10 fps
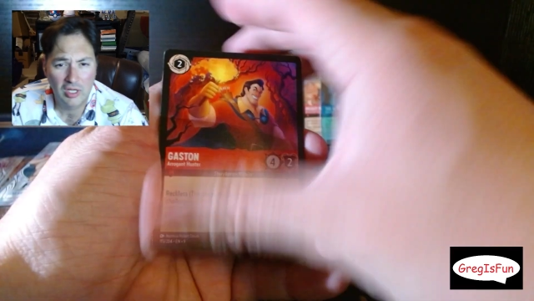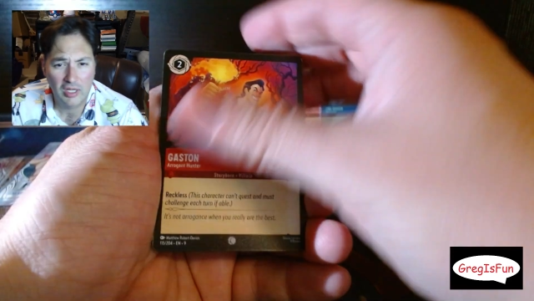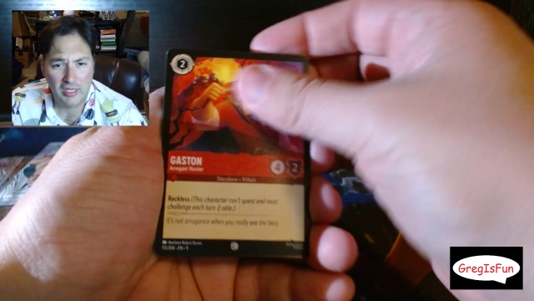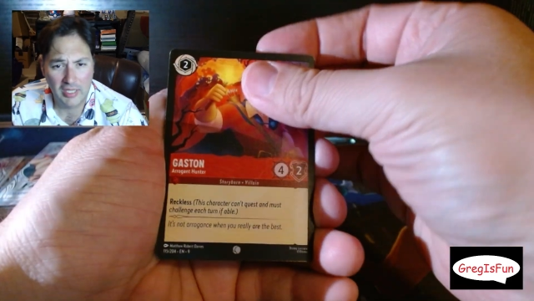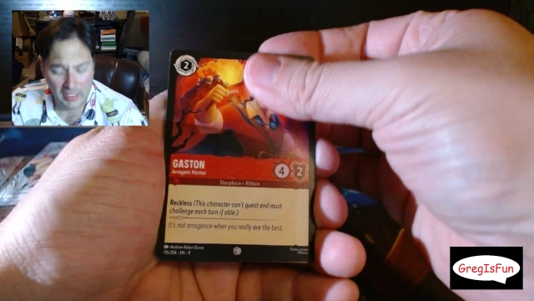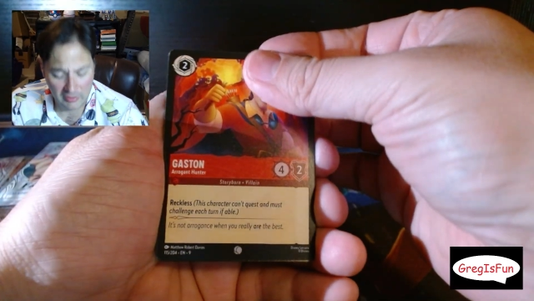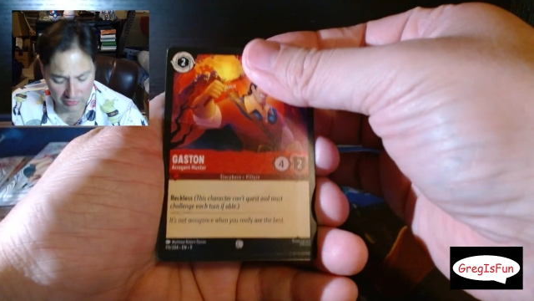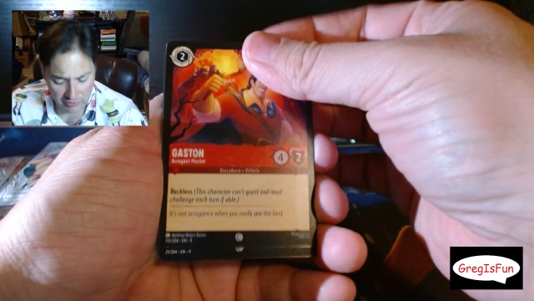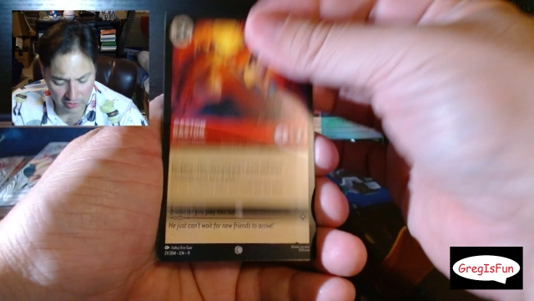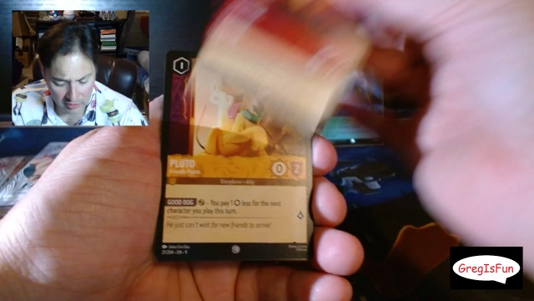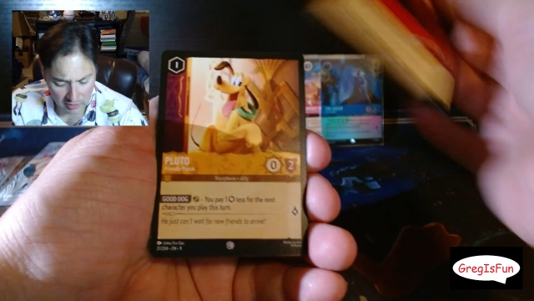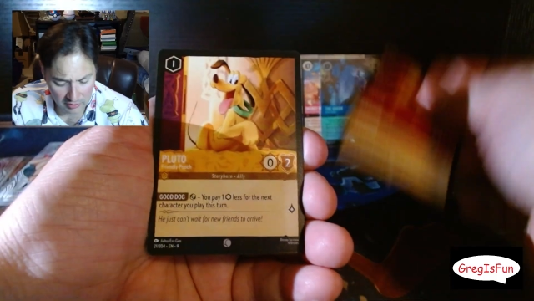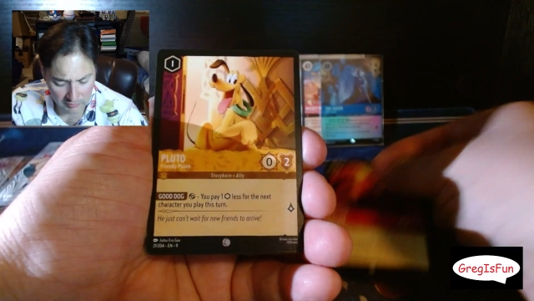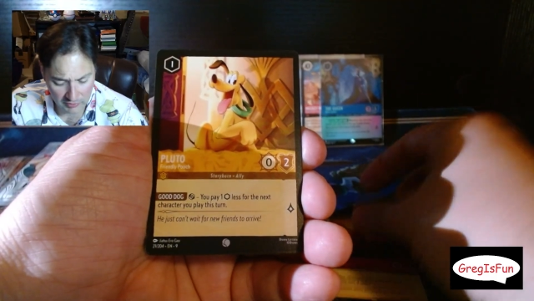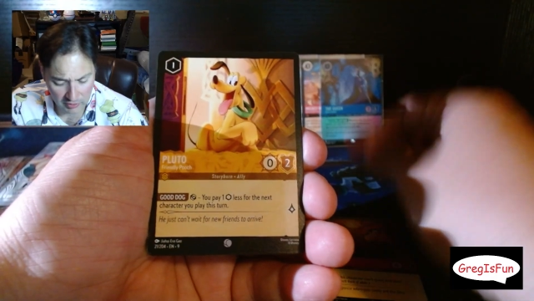
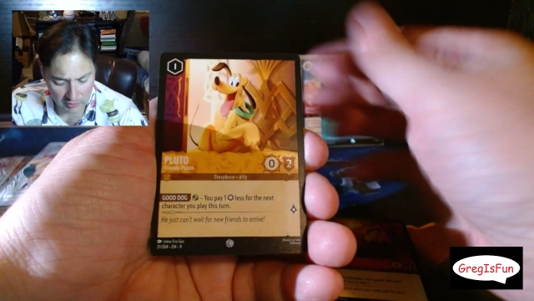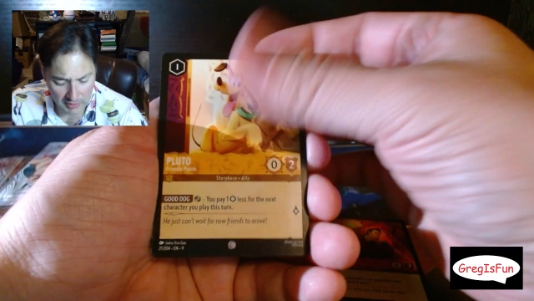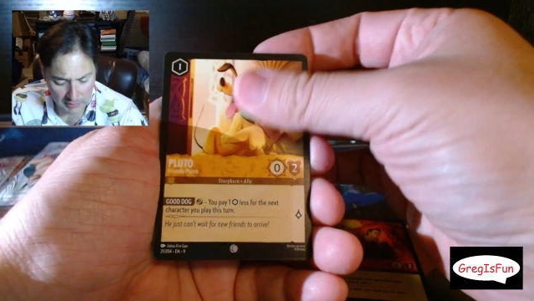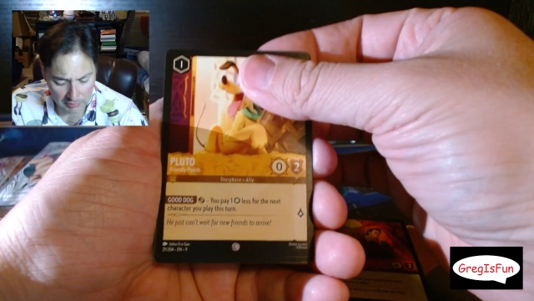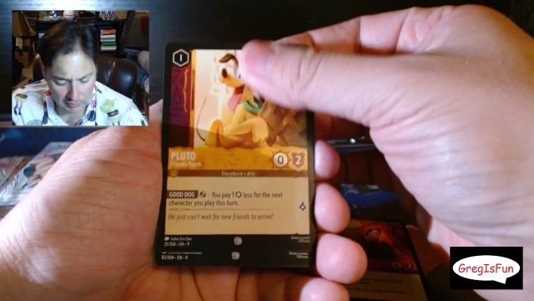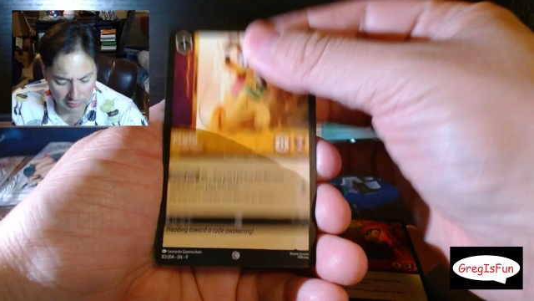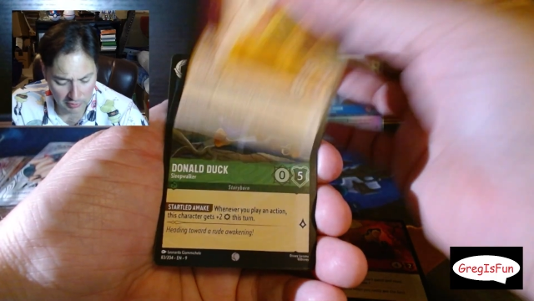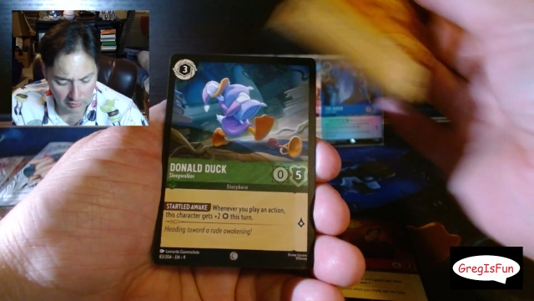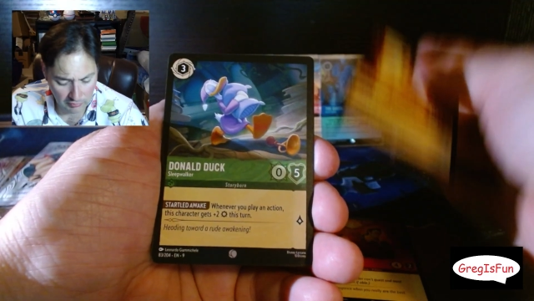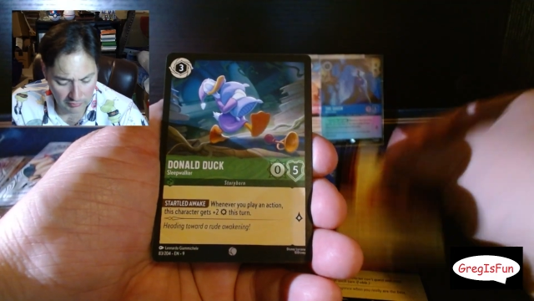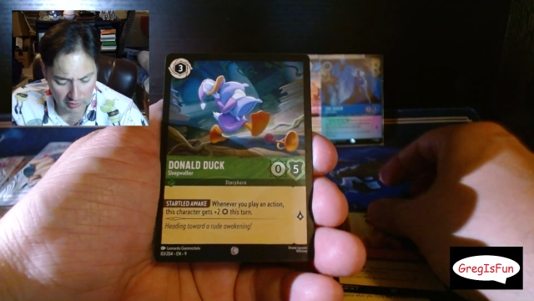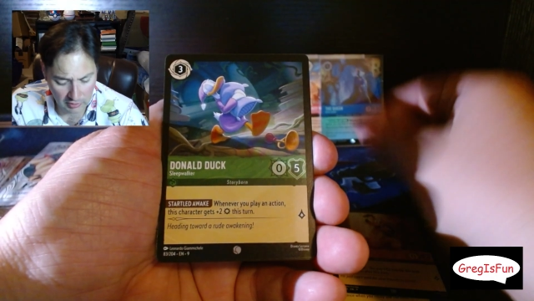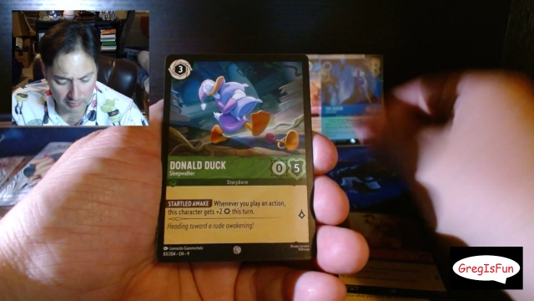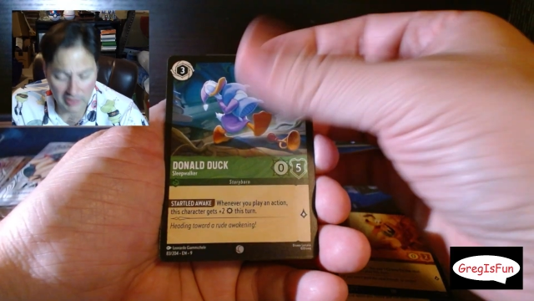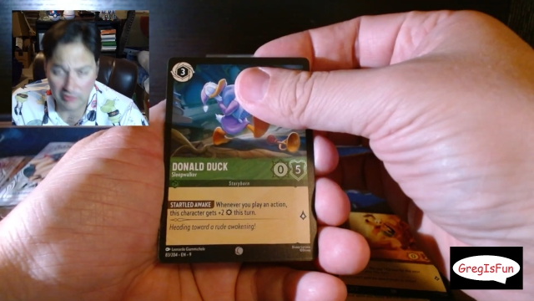Gaston, followed by Pluto, followed
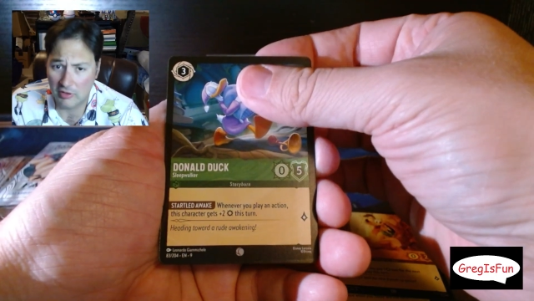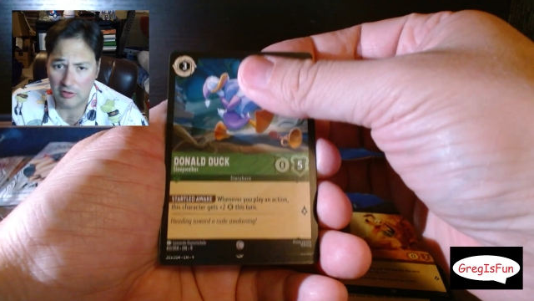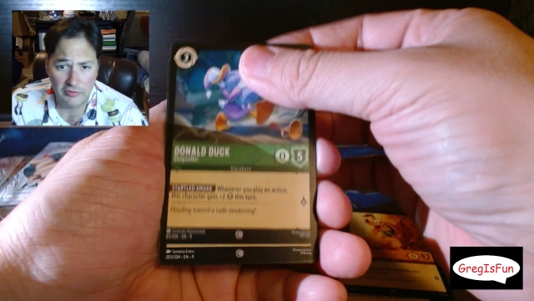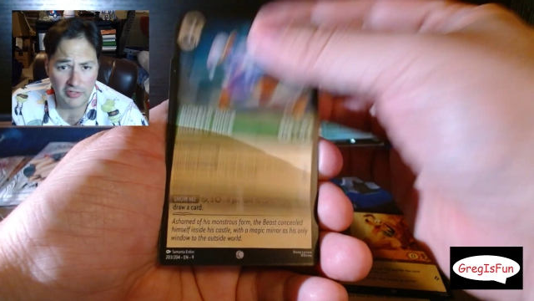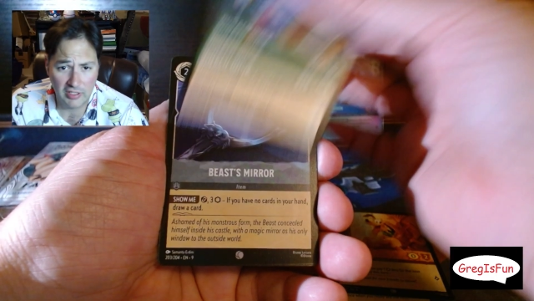by Donald Duck.